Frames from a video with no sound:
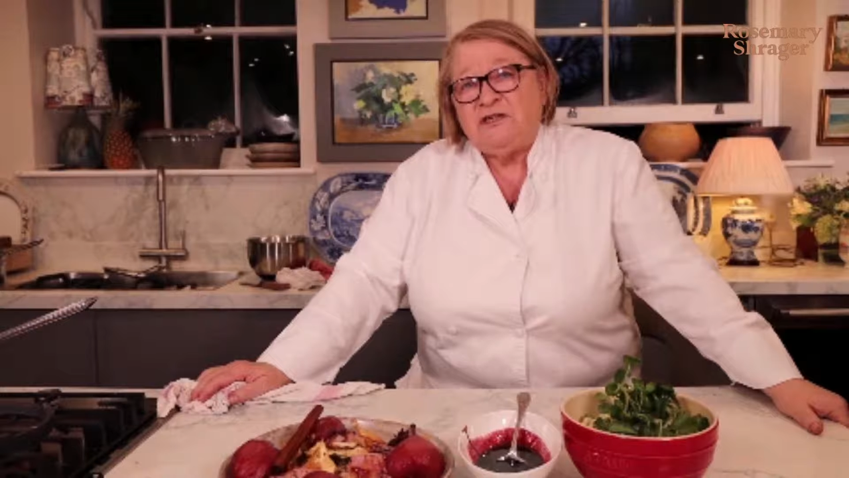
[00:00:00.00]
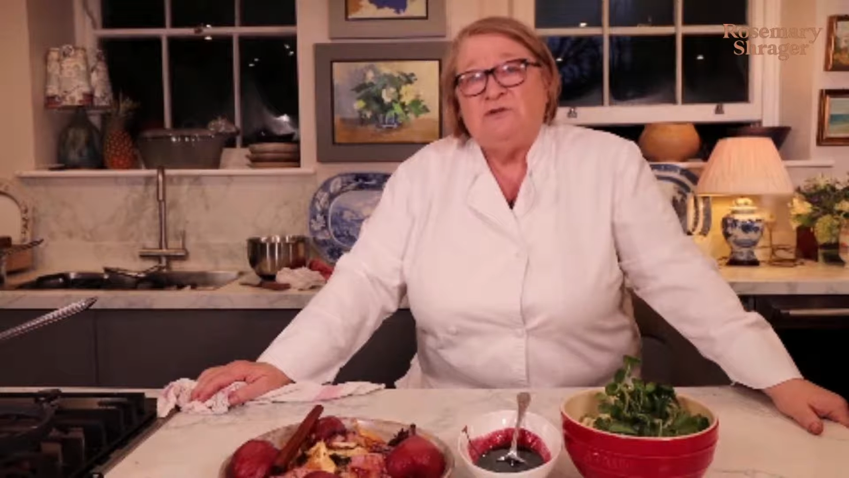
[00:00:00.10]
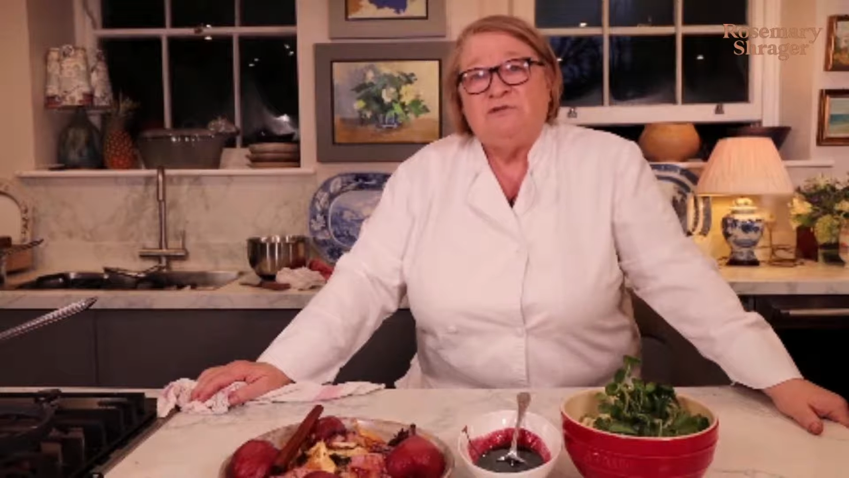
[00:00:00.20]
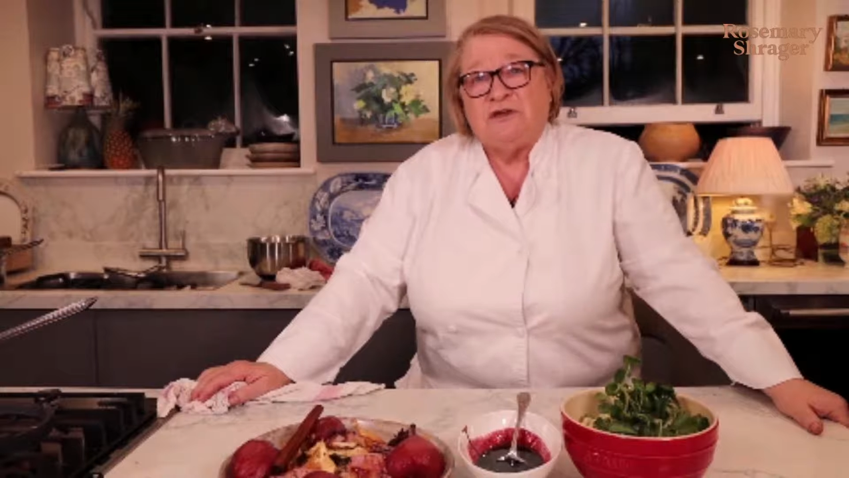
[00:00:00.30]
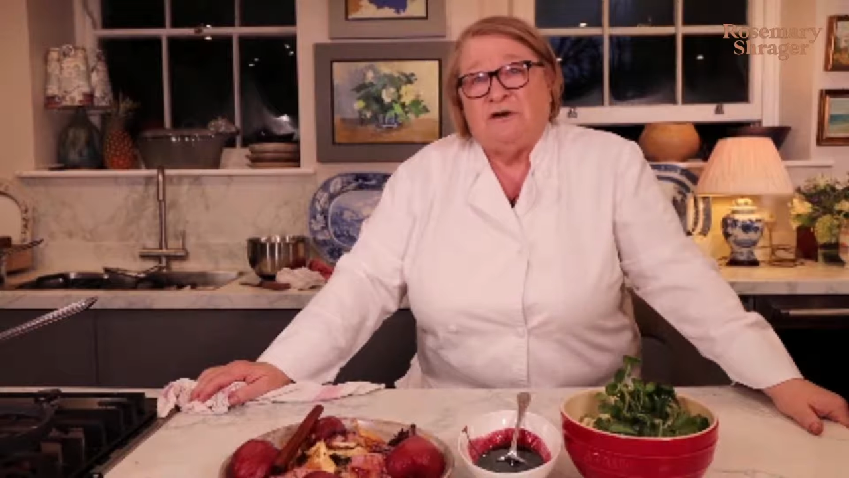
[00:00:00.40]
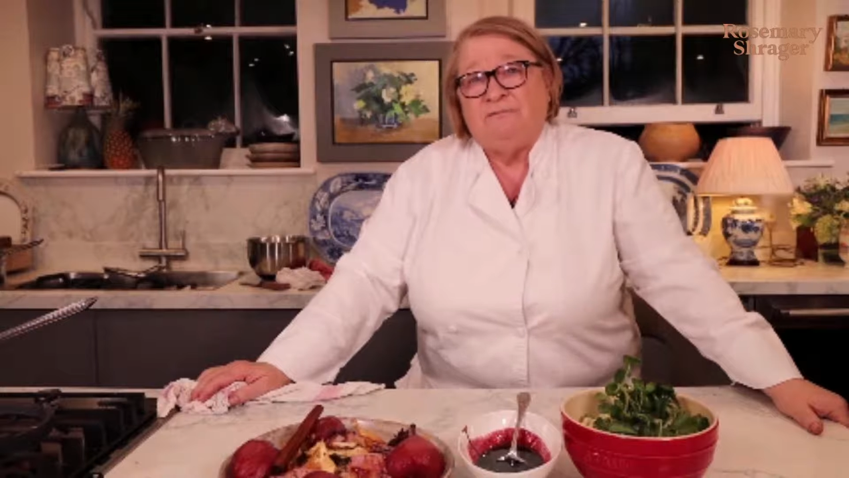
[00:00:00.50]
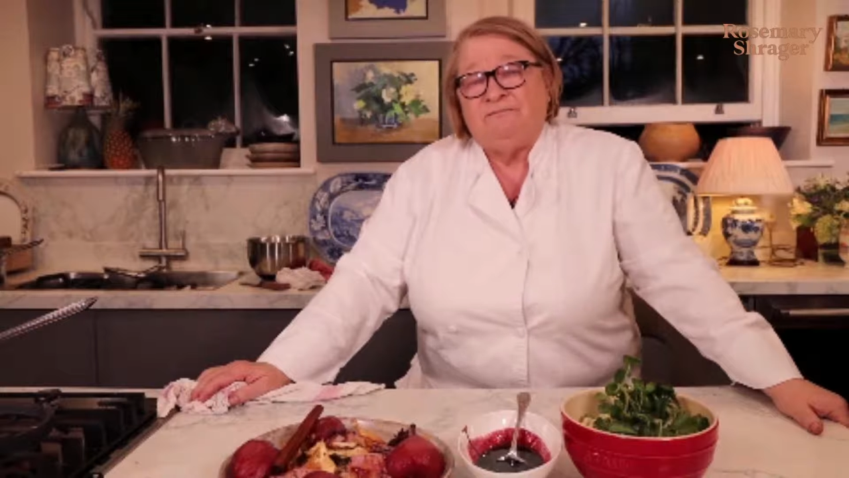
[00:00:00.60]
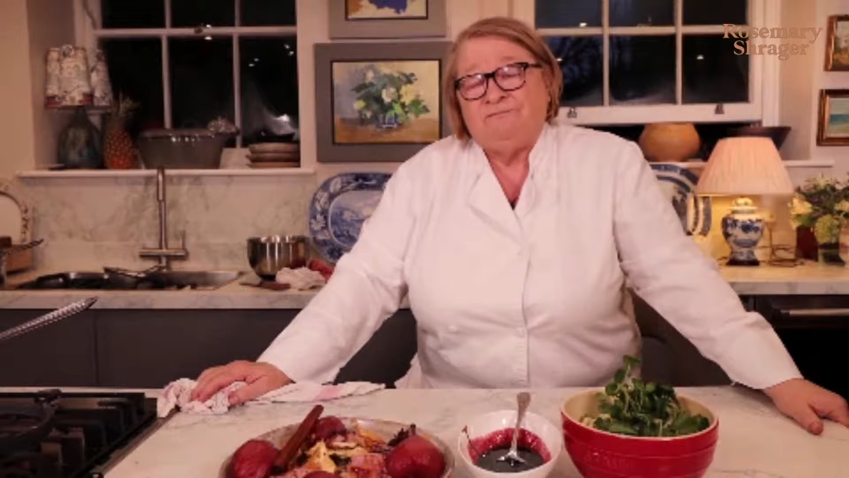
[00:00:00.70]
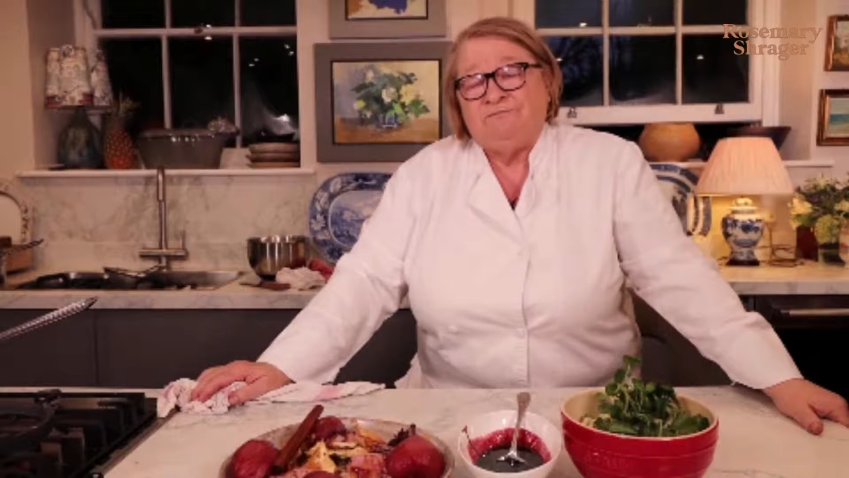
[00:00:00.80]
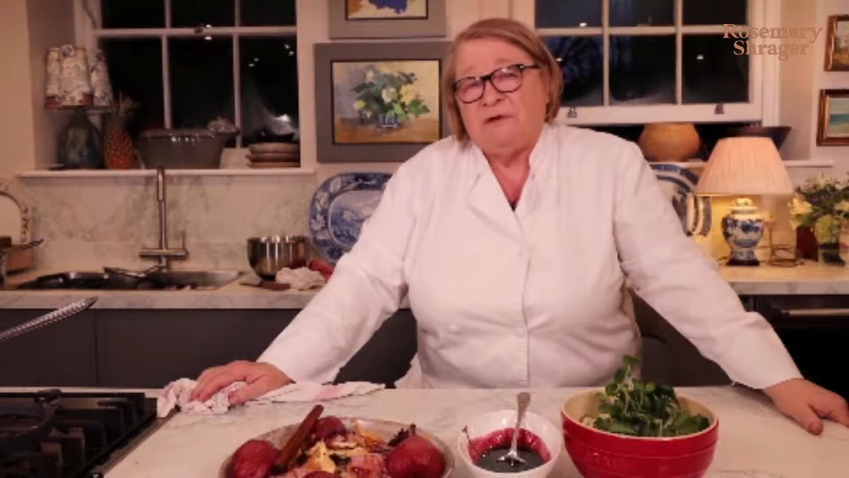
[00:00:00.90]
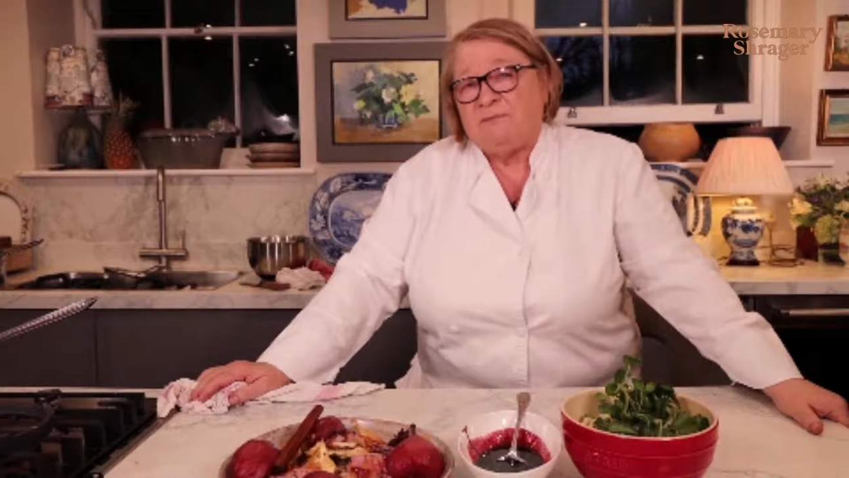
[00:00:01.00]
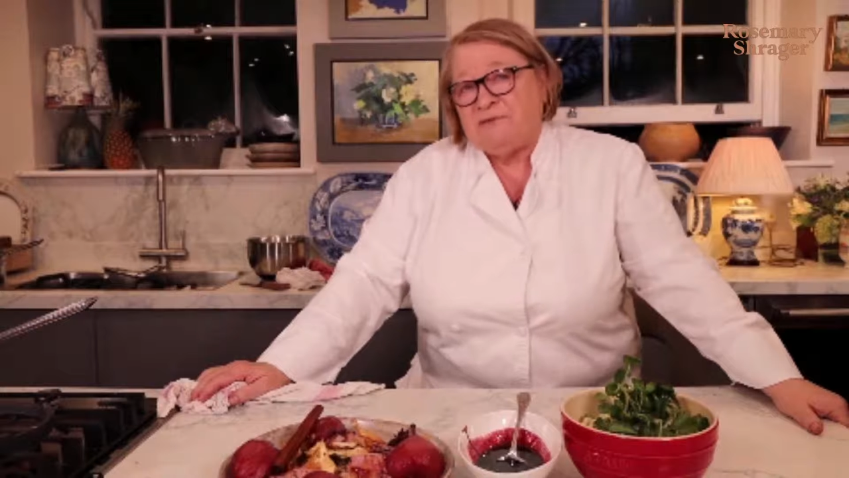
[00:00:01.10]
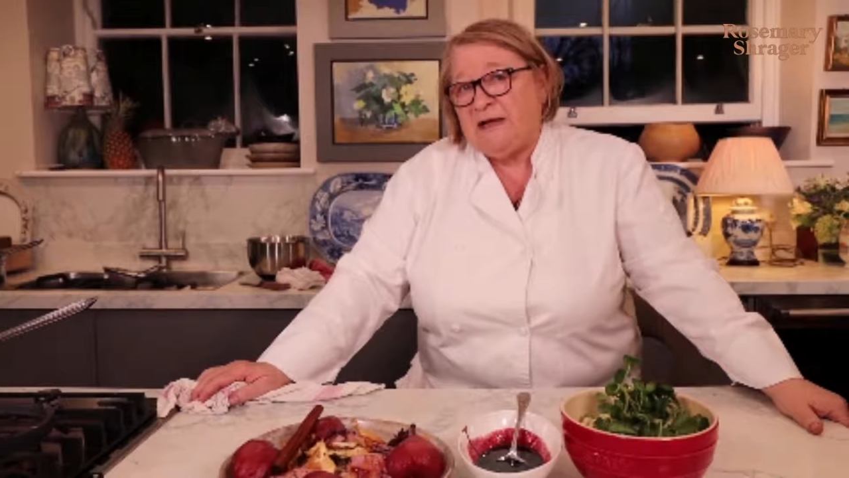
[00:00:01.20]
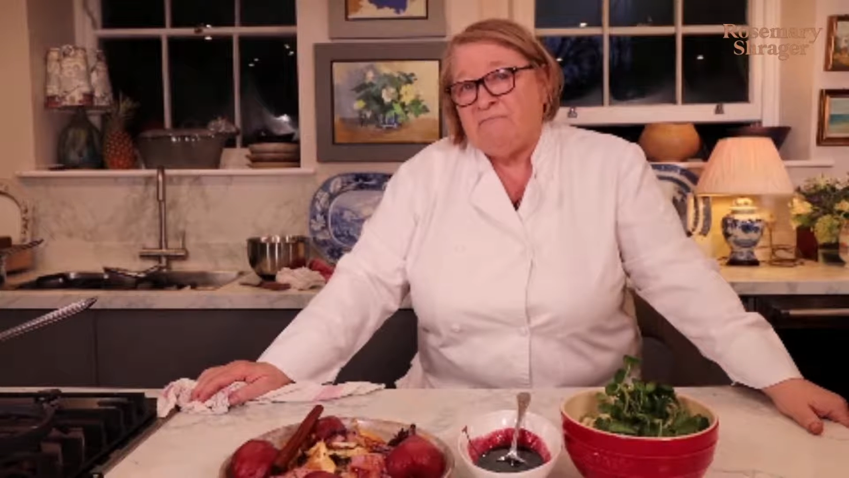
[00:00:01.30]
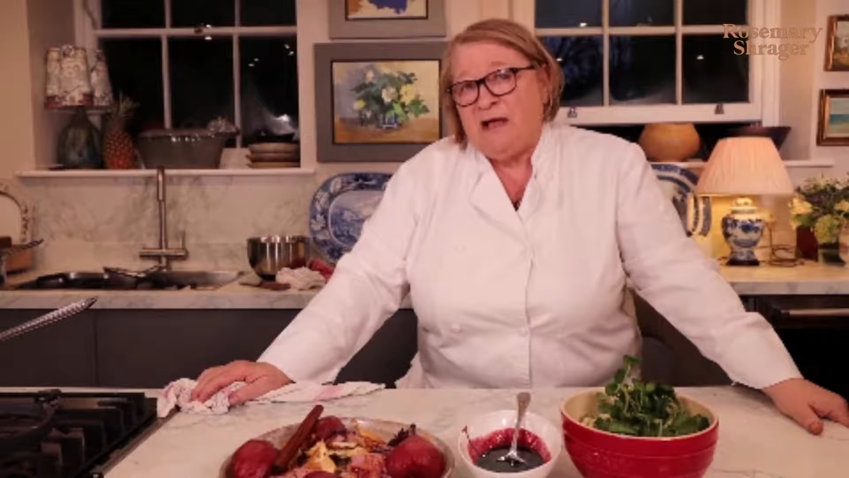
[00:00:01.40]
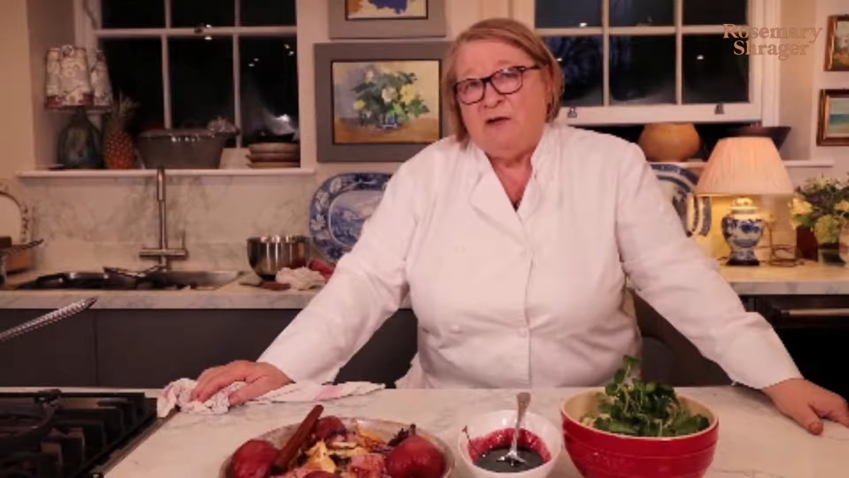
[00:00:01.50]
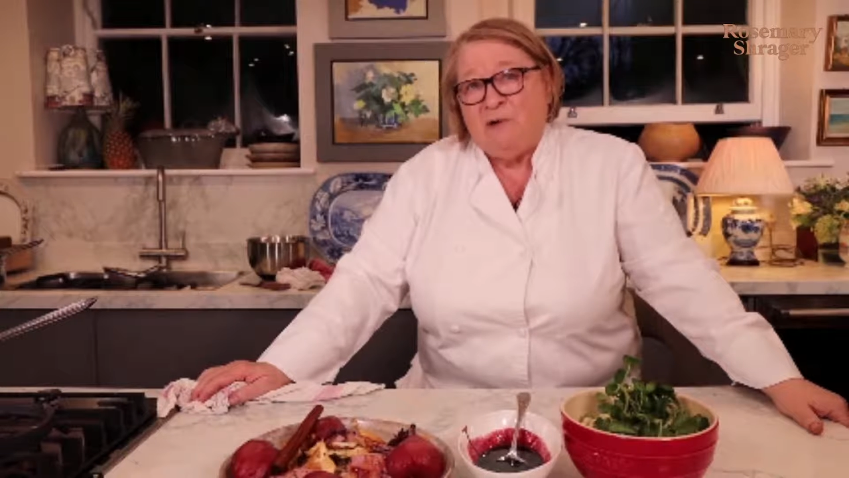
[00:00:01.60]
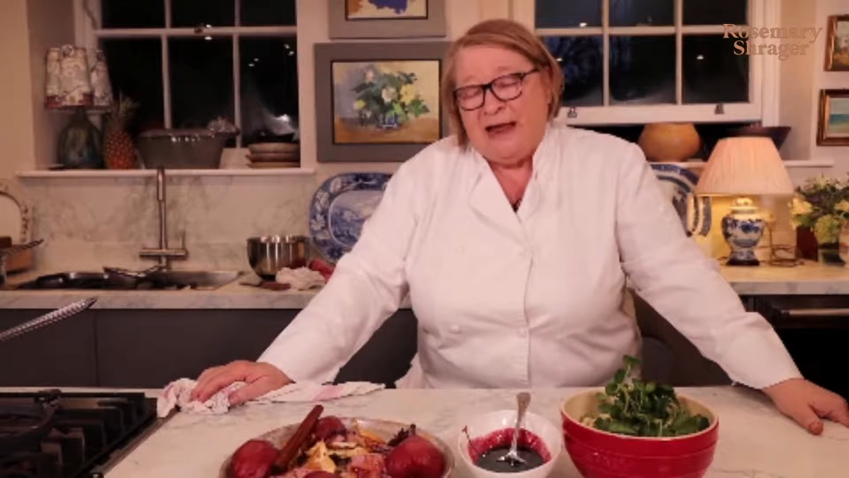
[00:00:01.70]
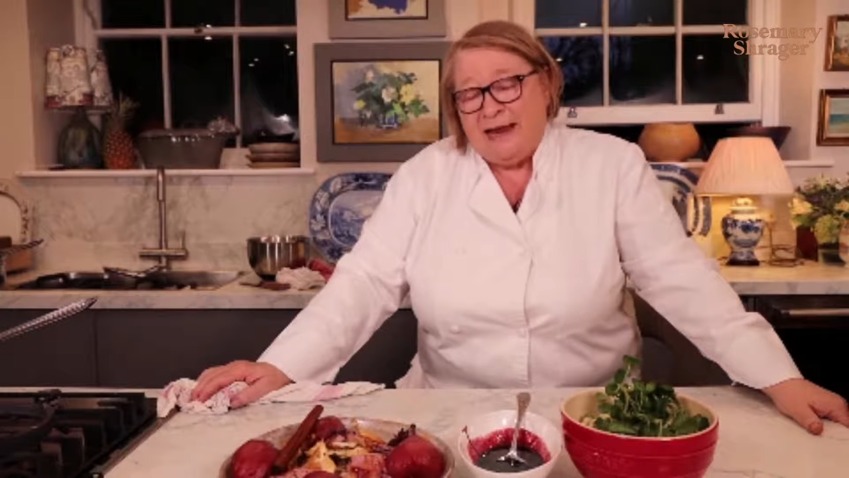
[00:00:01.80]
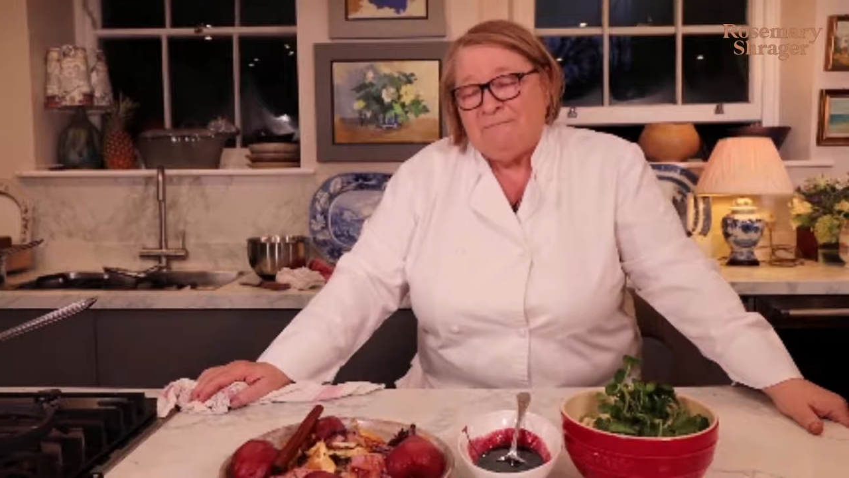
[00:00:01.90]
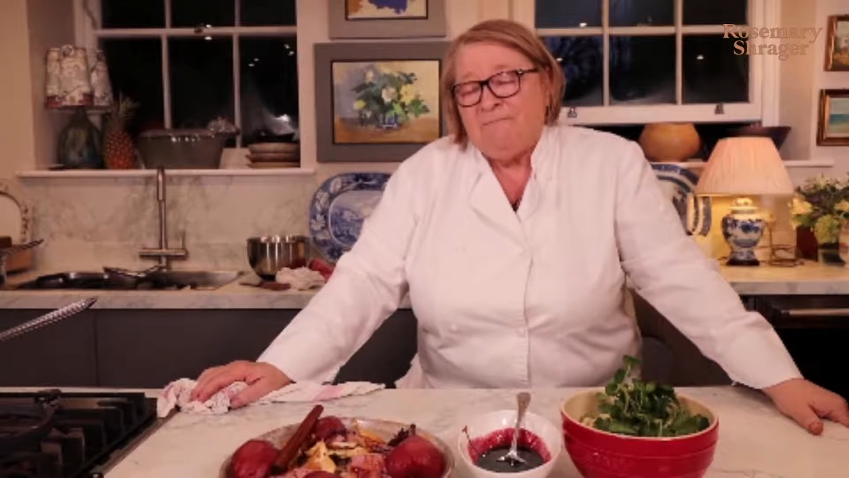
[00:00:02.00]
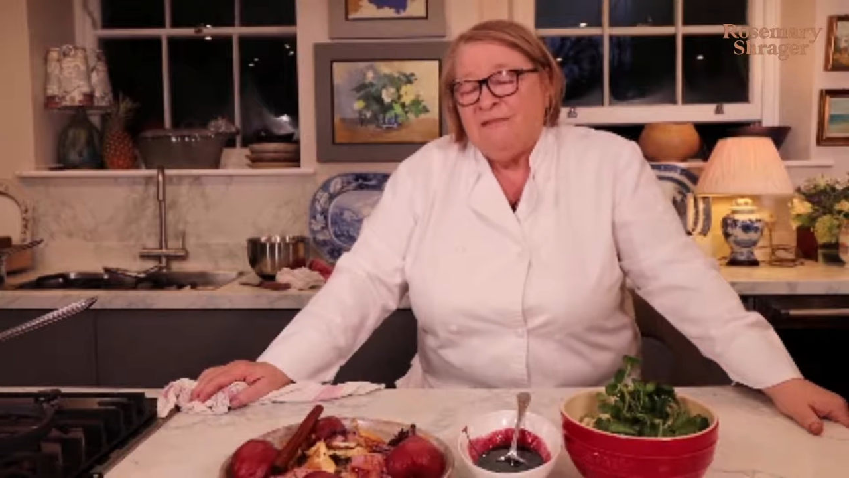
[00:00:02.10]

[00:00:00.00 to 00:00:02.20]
goujon, but done my way.